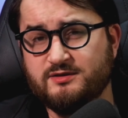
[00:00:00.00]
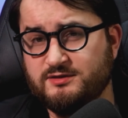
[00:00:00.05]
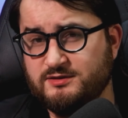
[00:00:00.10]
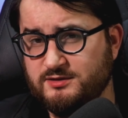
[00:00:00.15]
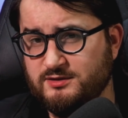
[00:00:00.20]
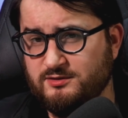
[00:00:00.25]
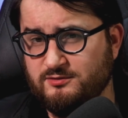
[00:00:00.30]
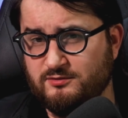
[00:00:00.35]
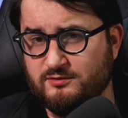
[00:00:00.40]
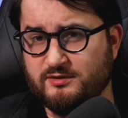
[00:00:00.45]

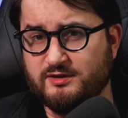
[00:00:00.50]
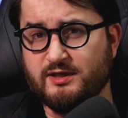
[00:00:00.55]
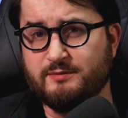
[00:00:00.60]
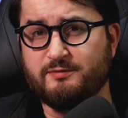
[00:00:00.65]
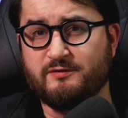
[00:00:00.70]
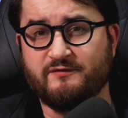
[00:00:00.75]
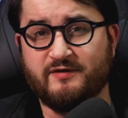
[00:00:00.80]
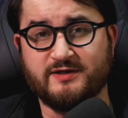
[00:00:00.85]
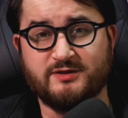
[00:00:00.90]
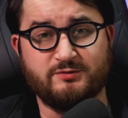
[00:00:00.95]
2. They
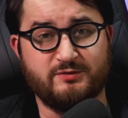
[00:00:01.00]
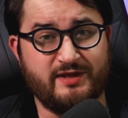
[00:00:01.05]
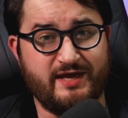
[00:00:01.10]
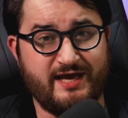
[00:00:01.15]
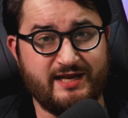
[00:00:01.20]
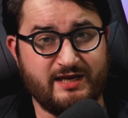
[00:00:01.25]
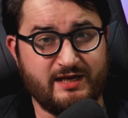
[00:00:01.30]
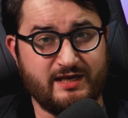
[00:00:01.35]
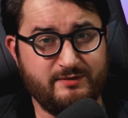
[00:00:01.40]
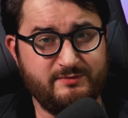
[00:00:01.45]
provide you with
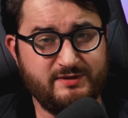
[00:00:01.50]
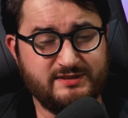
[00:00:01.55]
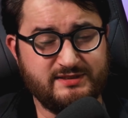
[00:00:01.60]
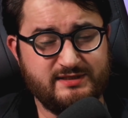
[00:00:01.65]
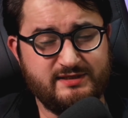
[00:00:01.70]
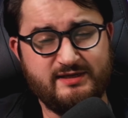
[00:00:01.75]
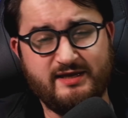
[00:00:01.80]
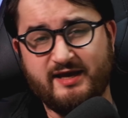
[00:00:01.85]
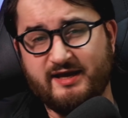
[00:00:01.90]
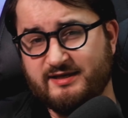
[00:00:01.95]
anonymity.